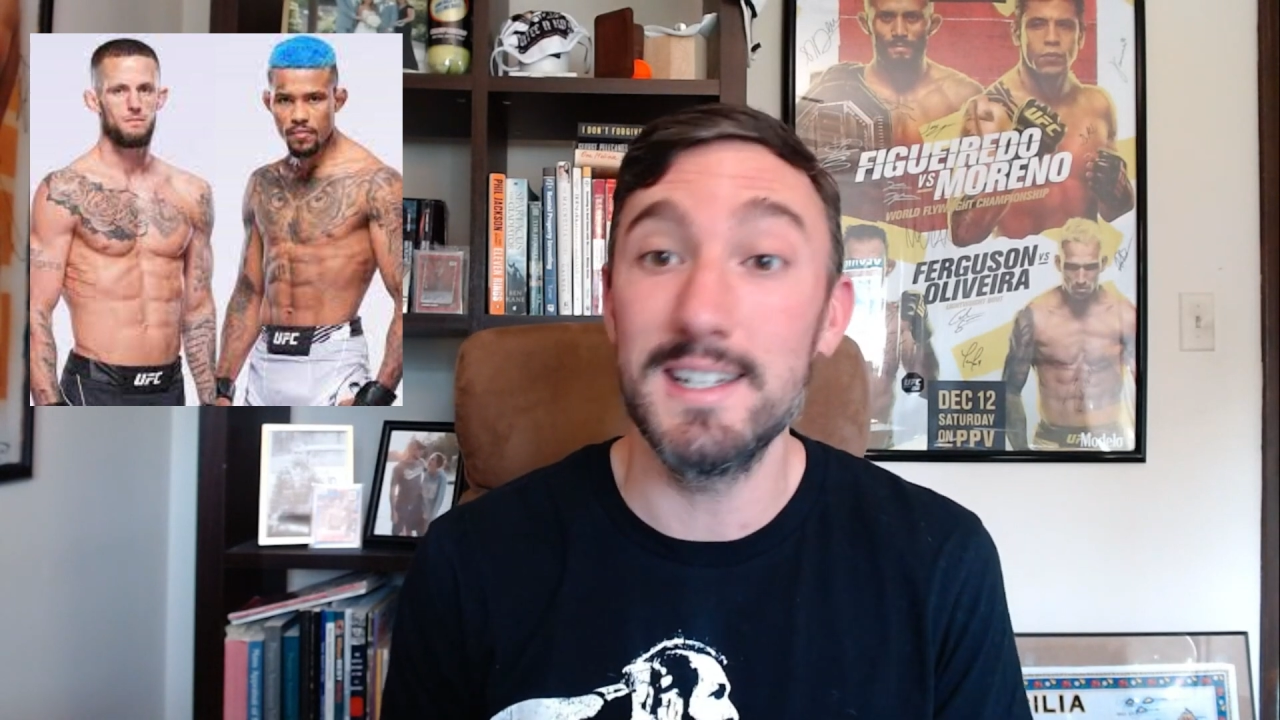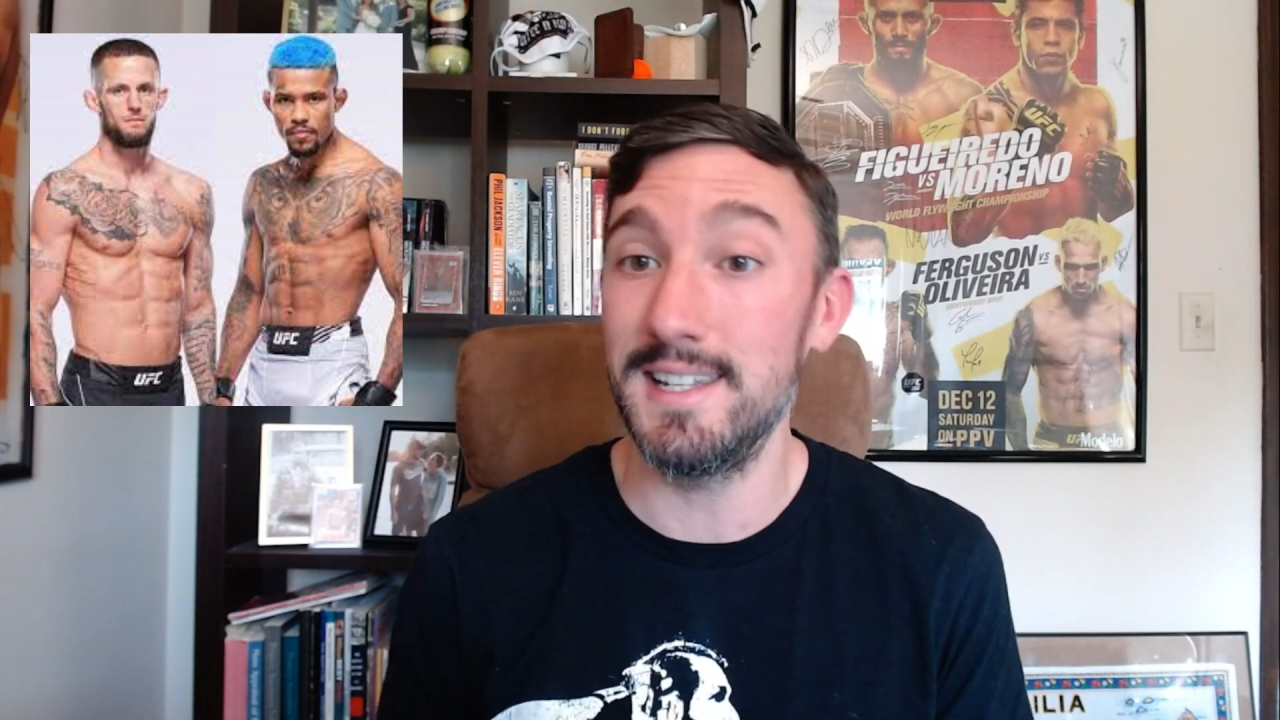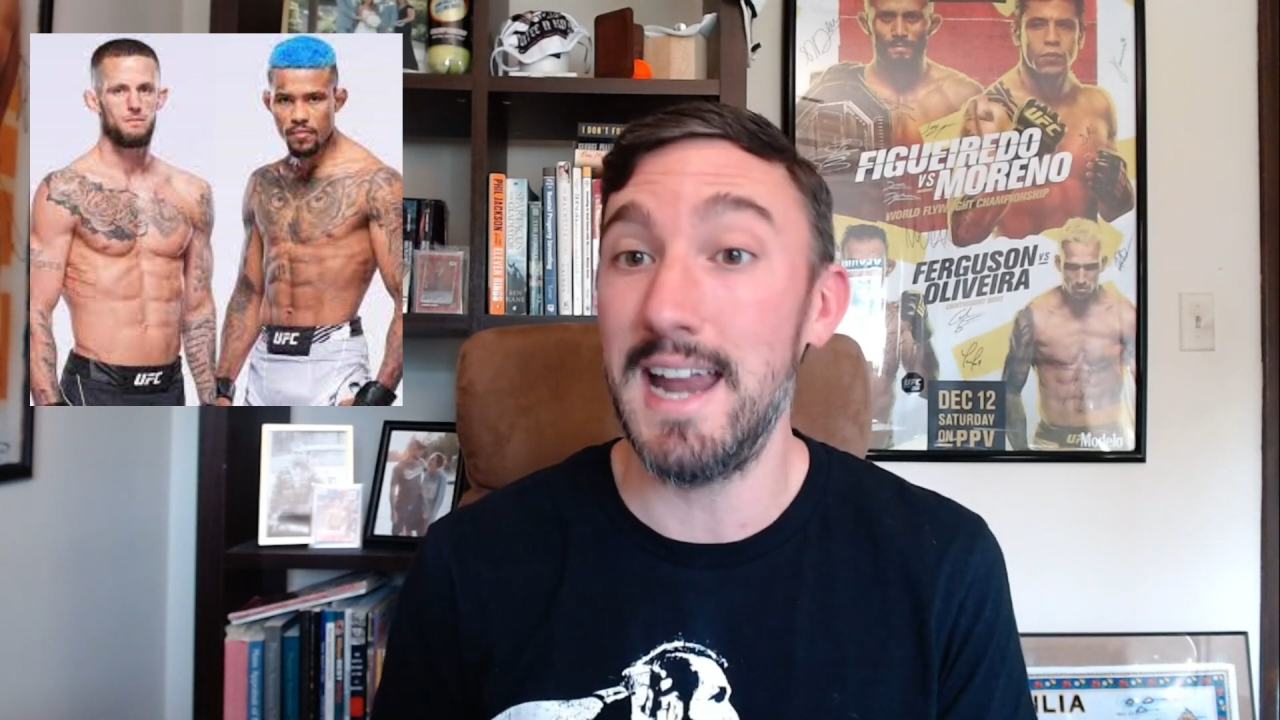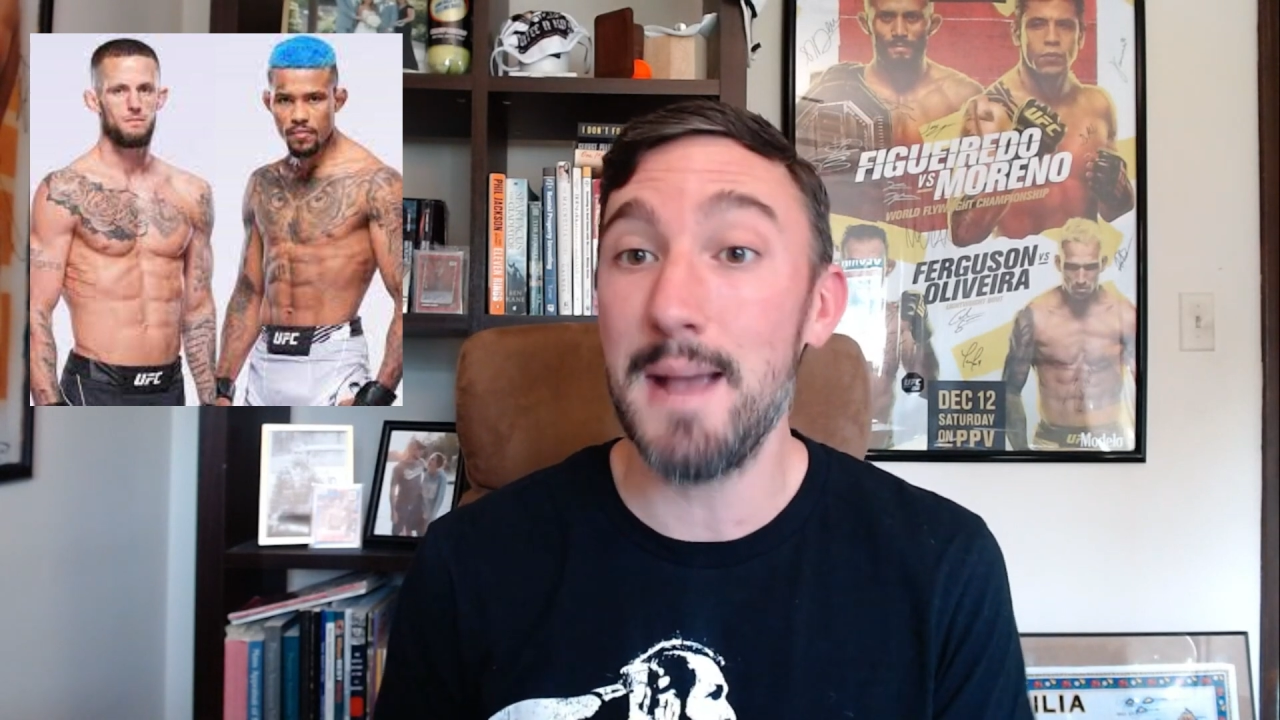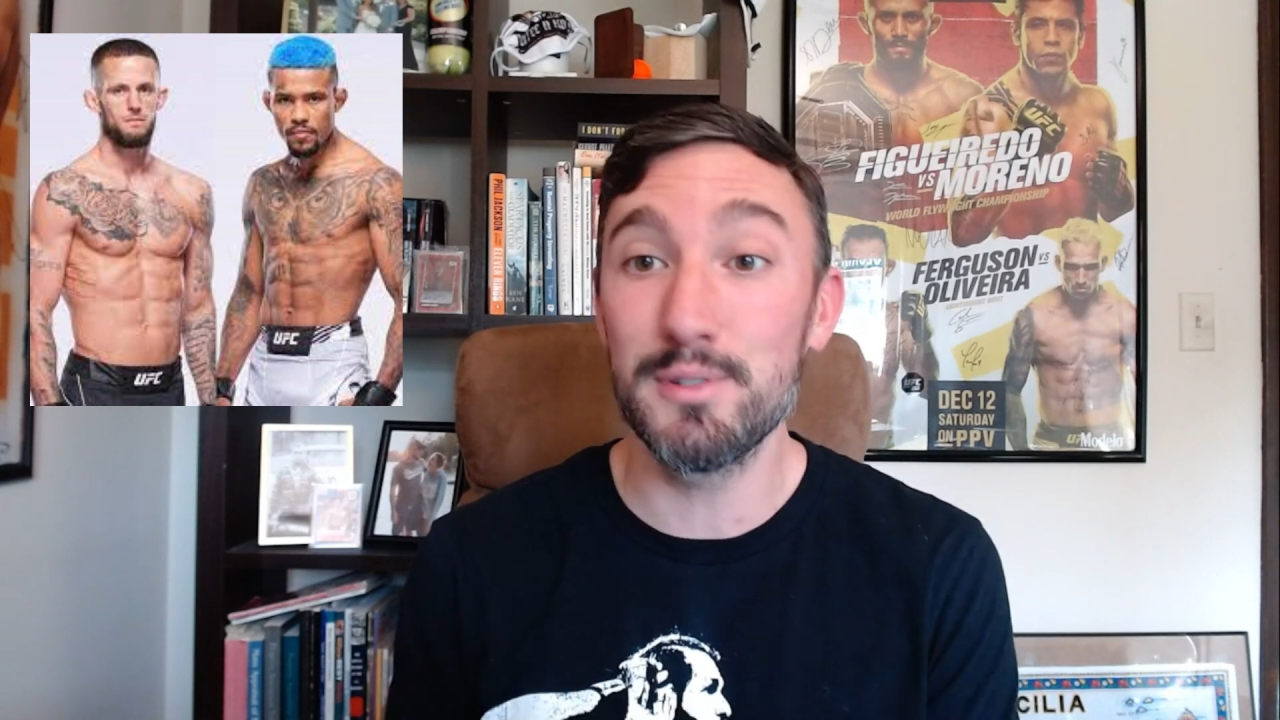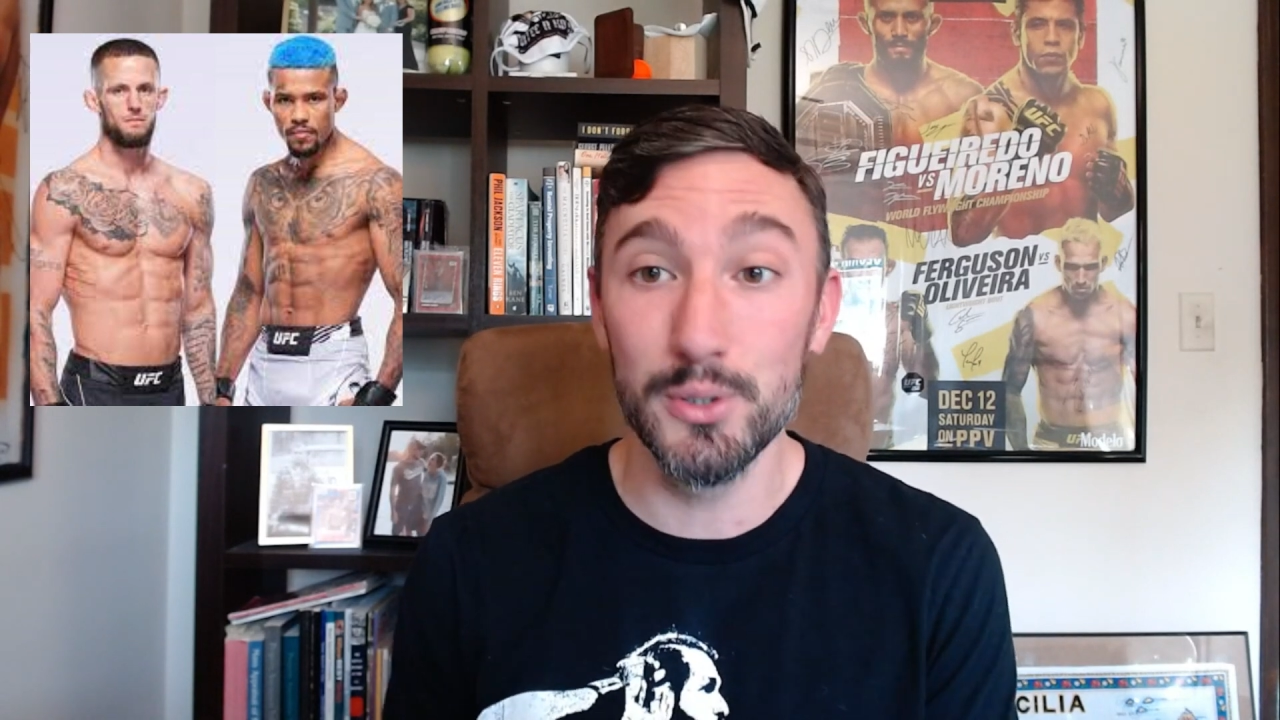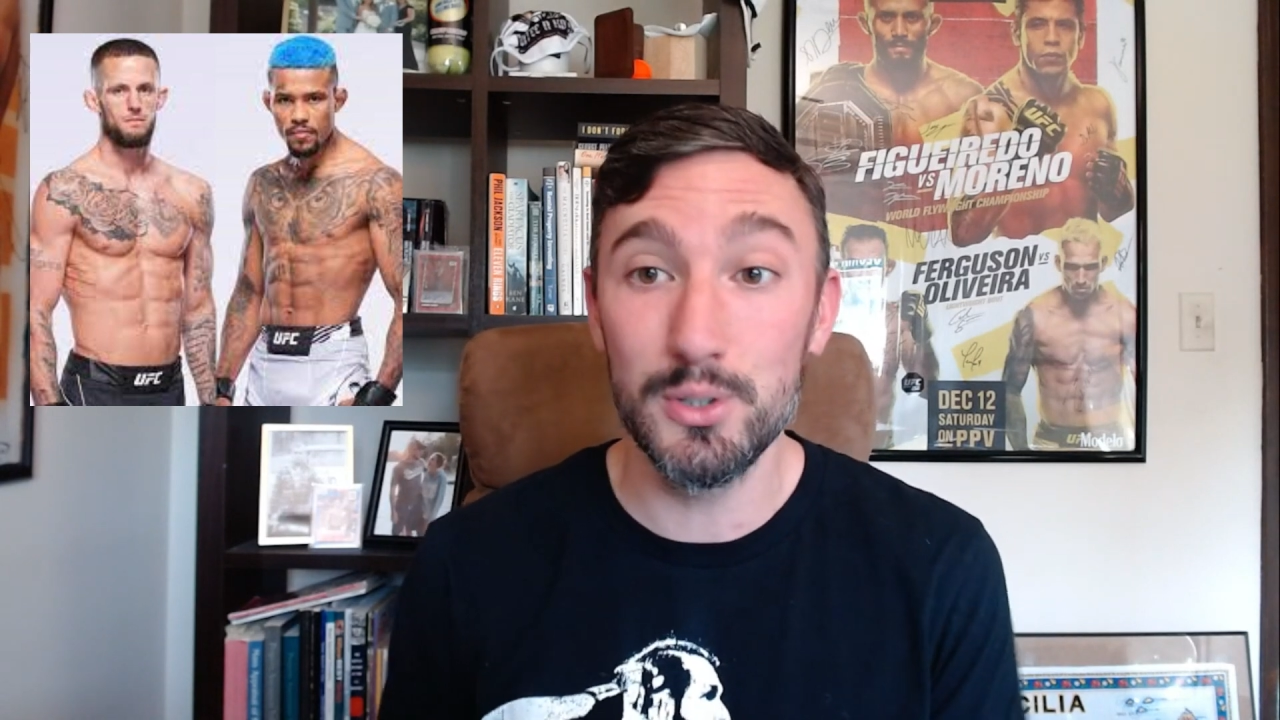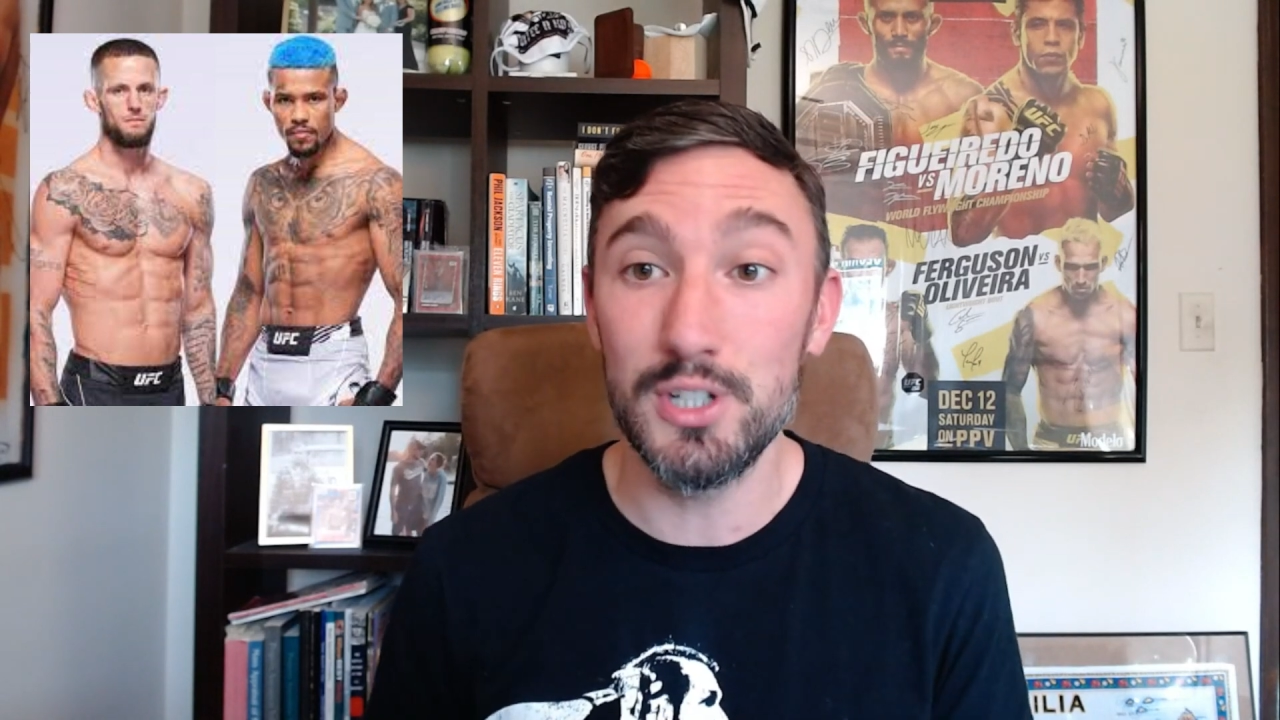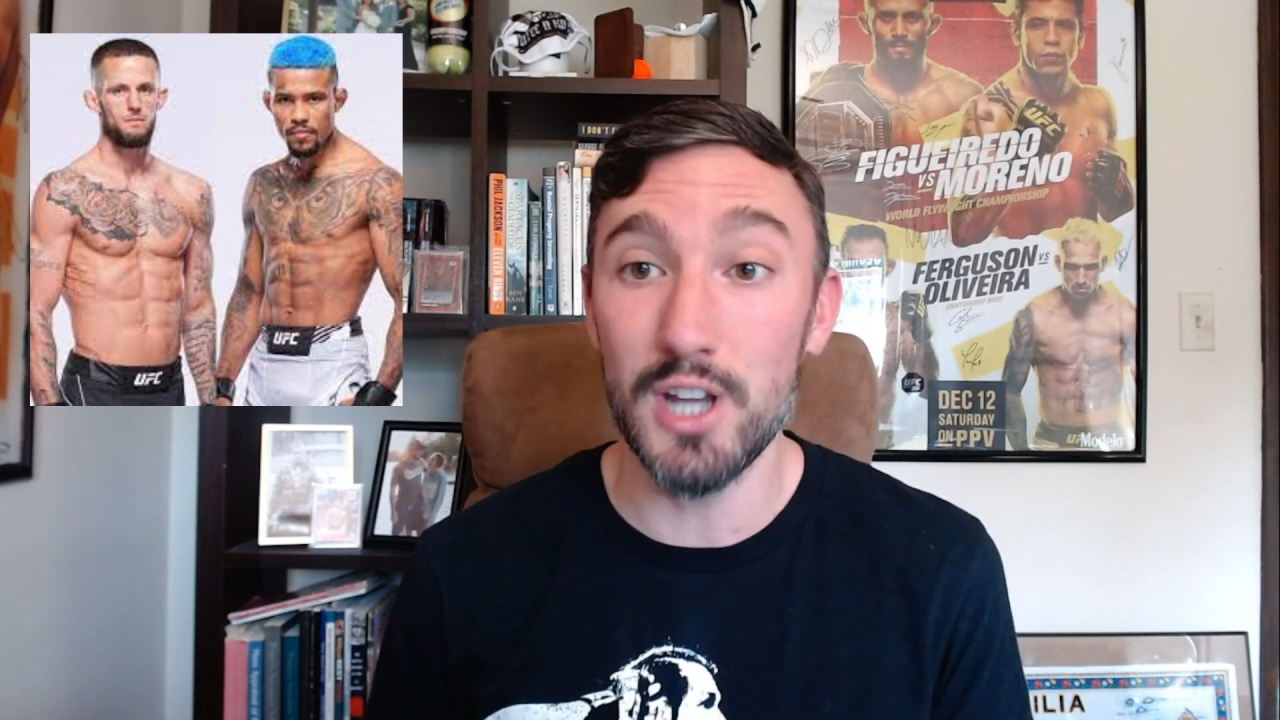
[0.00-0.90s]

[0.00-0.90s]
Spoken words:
is an absolute